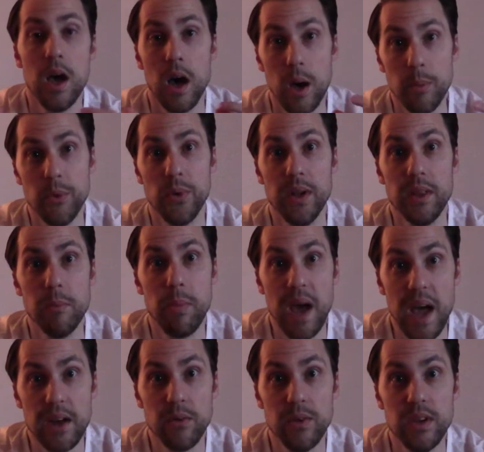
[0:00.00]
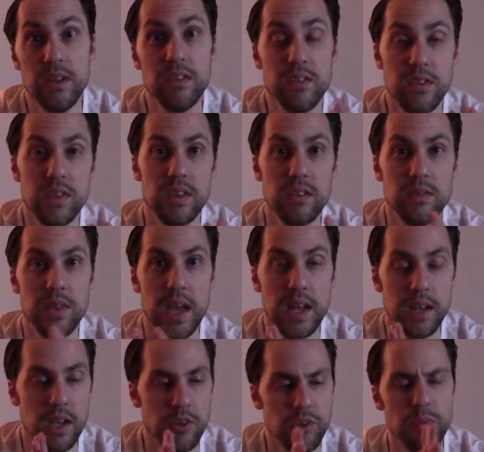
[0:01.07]
upgrade the batteries and things of that
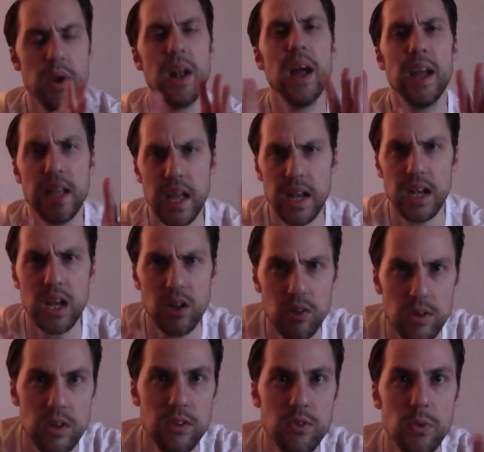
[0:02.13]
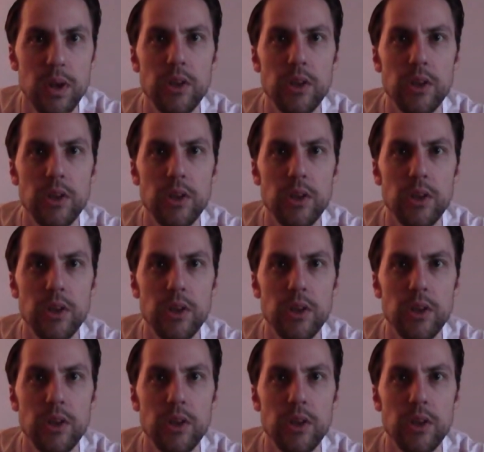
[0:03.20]
nature. But again, I gotta look into it.